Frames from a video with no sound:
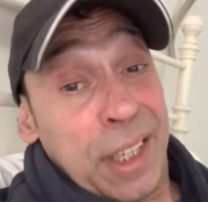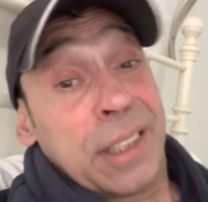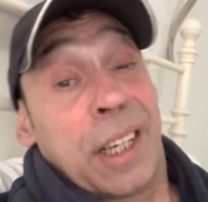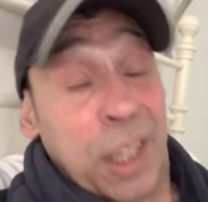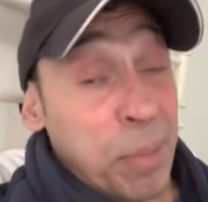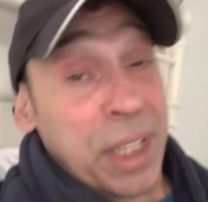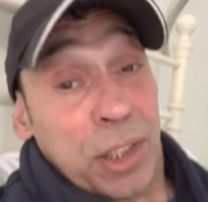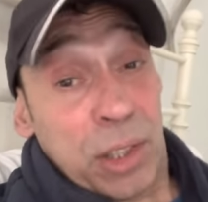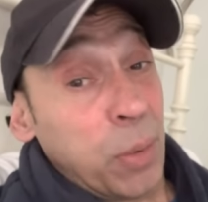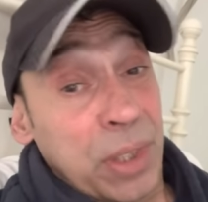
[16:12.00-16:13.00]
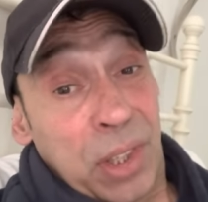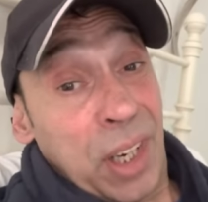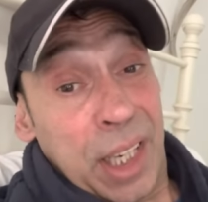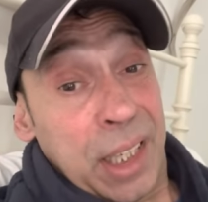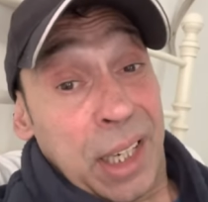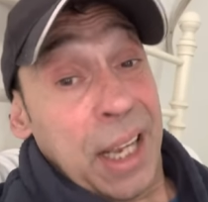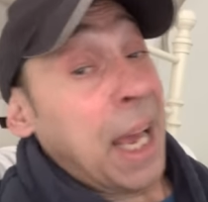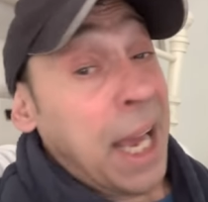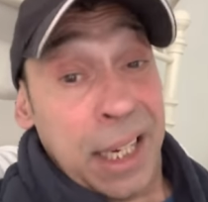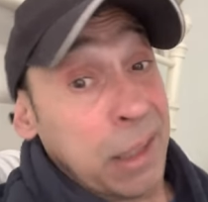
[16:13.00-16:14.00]
that committed suicide,
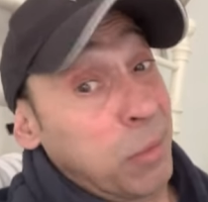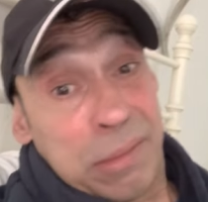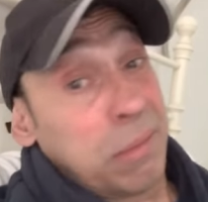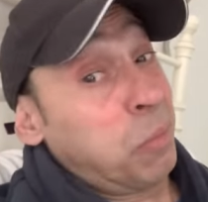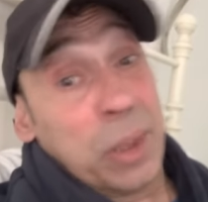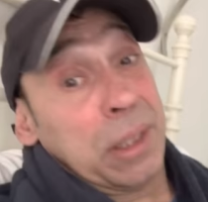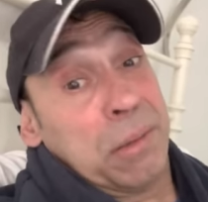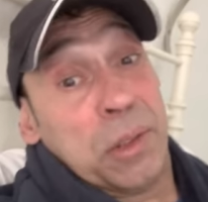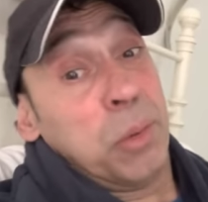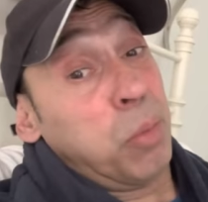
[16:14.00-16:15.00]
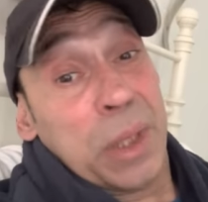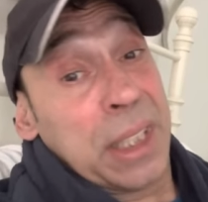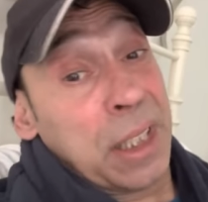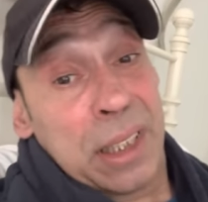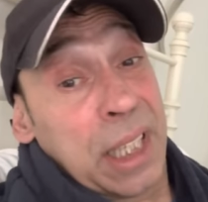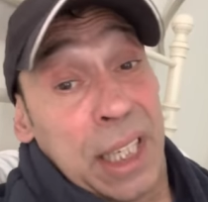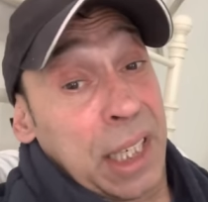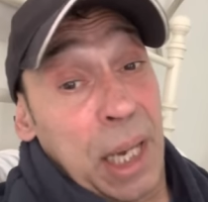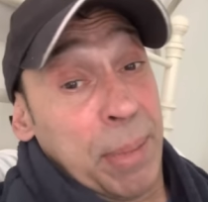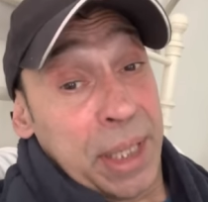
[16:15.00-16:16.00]
and we didn't see it
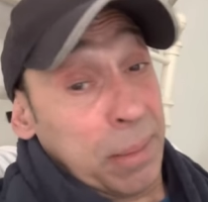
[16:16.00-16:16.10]
coming.